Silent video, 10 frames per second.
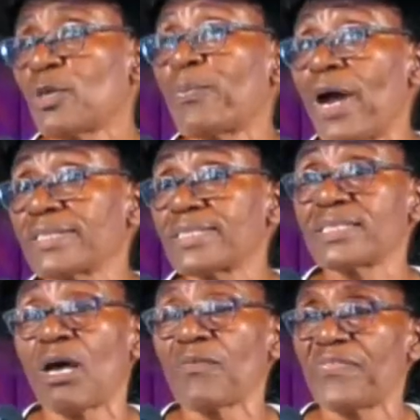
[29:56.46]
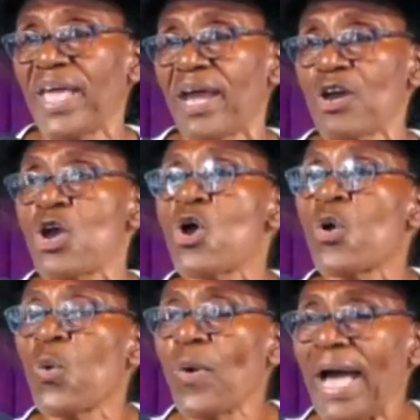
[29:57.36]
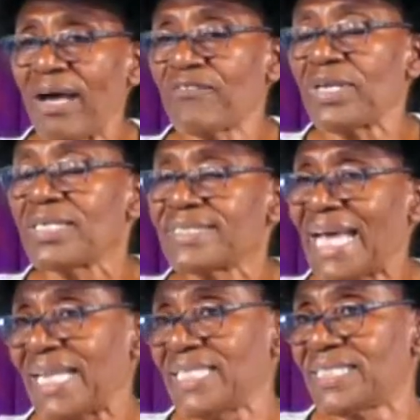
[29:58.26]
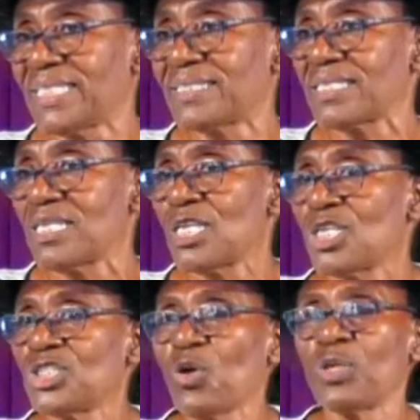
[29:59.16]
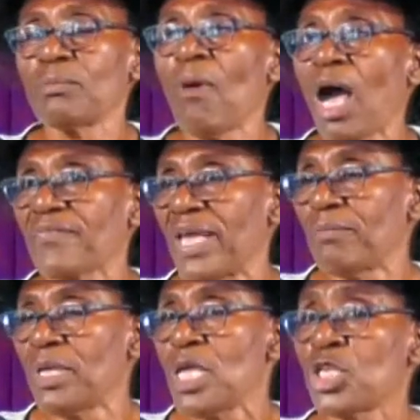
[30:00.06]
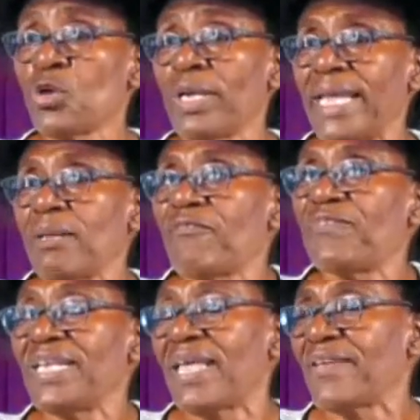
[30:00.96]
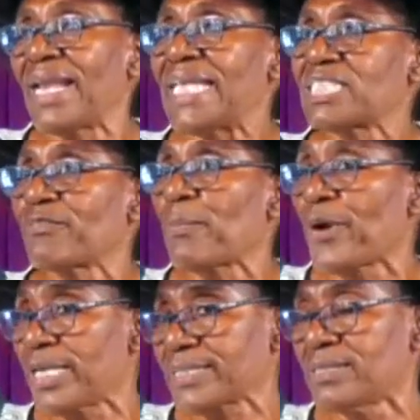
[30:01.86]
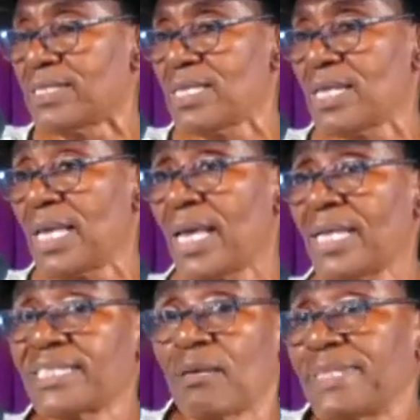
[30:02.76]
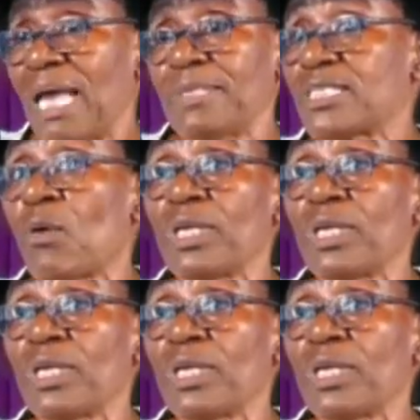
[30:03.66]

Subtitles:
to persons out there who have challenges. Don't mock them. Don't let them feel that they are less of a person. And sometimes it's